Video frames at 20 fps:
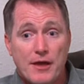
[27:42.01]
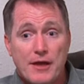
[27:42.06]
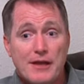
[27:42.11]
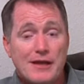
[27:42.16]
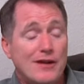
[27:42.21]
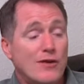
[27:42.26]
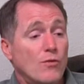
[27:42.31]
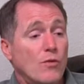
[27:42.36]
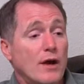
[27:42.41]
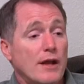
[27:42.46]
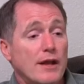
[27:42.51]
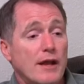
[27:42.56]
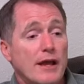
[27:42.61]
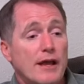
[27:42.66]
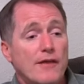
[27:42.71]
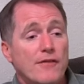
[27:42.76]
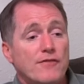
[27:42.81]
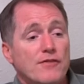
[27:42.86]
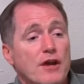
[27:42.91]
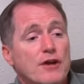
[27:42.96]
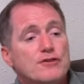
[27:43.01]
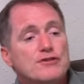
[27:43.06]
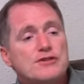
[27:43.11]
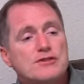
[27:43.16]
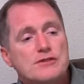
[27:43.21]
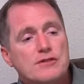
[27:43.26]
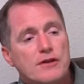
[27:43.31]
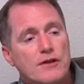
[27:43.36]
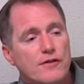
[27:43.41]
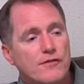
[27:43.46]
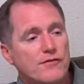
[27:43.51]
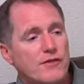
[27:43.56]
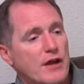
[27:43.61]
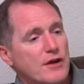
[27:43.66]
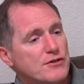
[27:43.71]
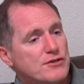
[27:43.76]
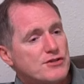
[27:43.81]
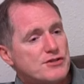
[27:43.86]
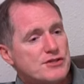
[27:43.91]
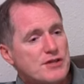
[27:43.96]
You know what? There's,
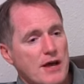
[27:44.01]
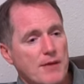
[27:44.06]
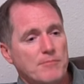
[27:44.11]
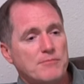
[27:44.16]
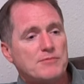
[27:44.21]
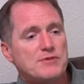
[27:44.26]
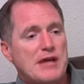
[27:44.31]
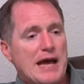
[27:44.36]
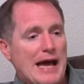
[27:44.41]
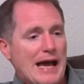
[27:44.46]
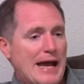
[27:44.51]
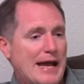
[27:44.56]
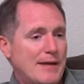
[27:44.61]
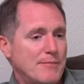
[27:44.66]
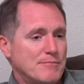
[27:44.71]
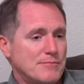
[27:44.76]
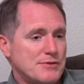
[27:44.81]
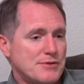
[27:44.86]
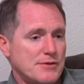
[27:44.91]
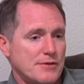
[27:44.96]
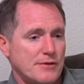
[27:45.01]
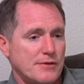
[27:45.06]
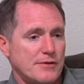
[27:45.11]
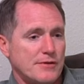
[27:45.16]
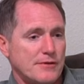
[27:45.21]
there's sometimes